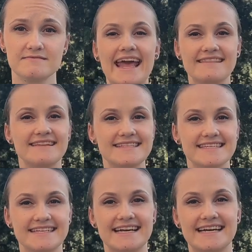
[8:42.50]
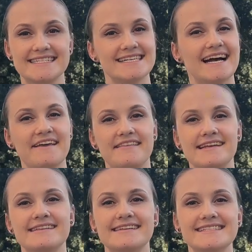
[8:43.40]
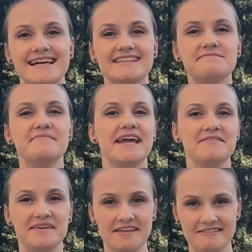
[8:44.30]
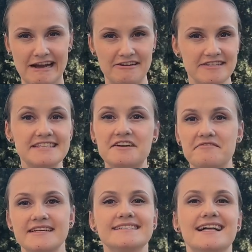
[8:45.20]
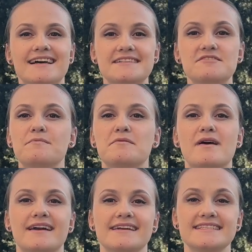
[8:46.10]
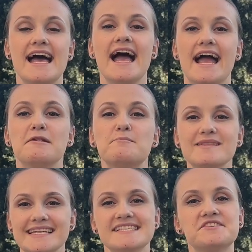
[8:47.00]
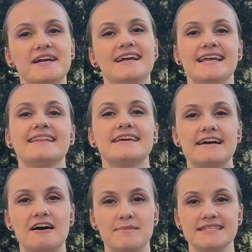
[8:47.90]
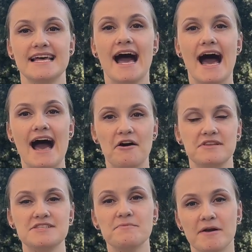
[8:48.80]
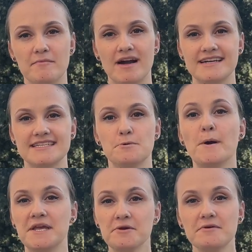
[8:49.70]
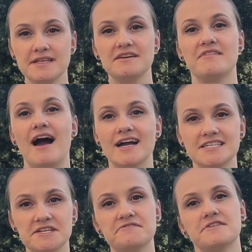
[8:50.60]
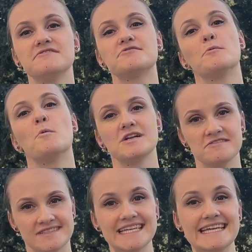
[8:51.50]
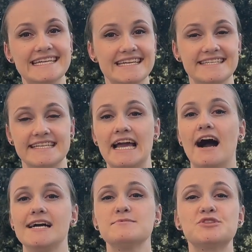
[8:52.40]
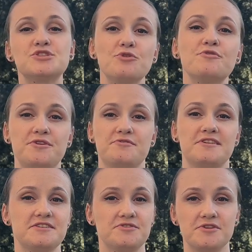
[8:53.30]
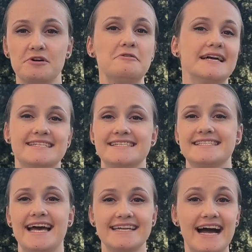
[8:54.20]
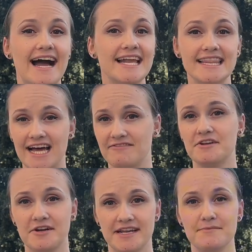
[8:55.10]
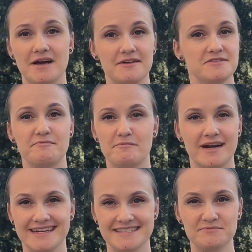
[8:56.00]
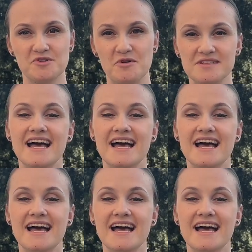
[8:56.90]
And that's it, guys. I think these are the main peculiarities of the Italian supermarket, and please share in the comments how the supermarkets where you live are different from what you've seen in Italy. I'm so curious to know. As I said, I love learning about supermarkets abroad.